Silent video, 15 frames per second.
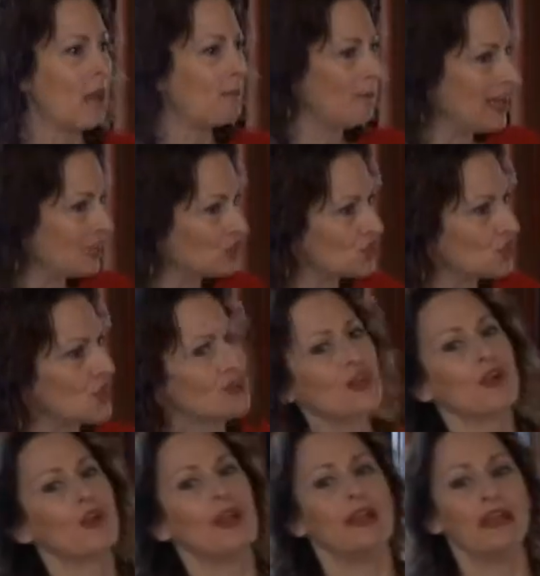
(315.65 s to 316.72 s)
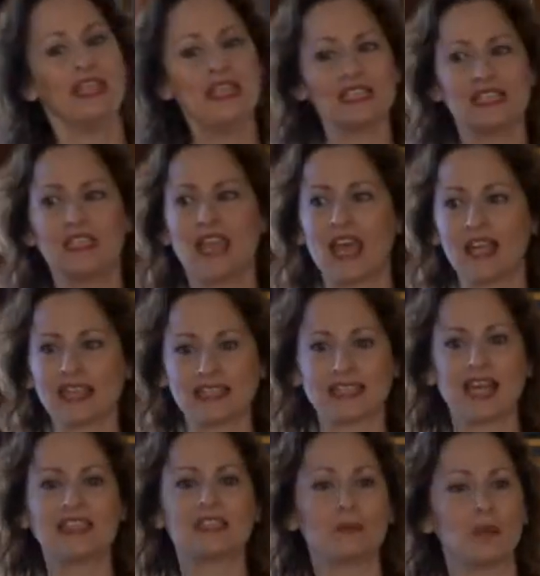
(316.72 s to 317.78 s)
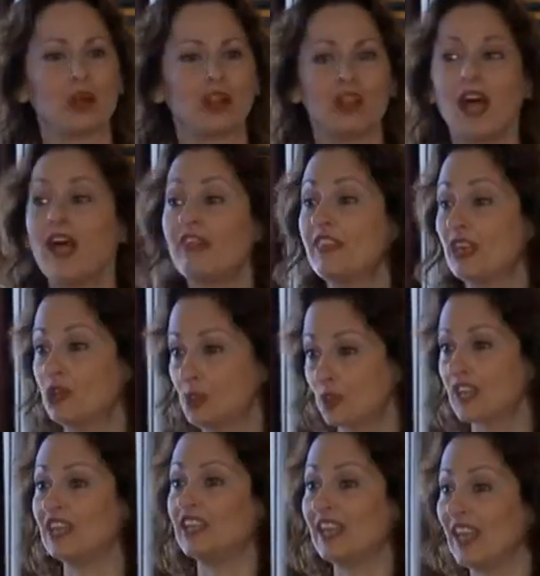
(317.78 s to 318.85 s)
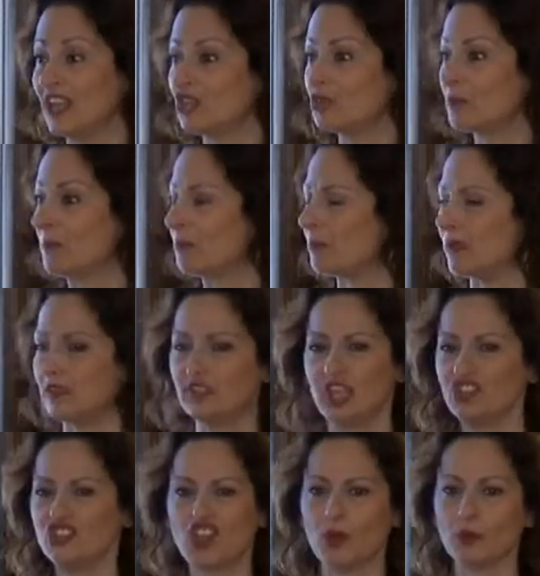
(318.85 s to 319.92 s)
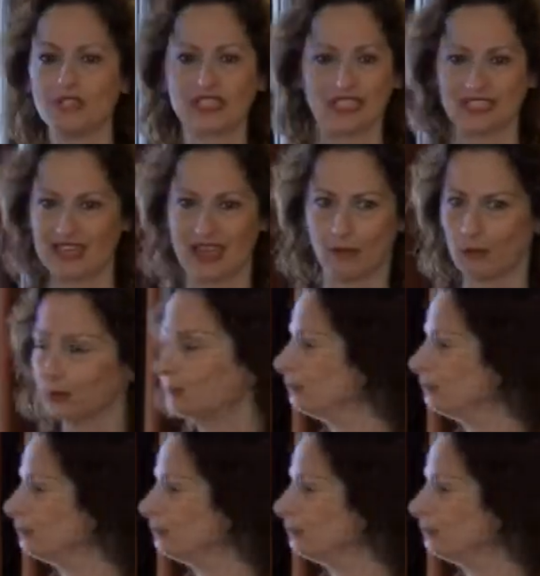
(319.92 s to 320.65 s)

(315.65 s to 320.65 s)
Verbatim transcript: Make sure you're easy and accessible that you can engage people don't sit down.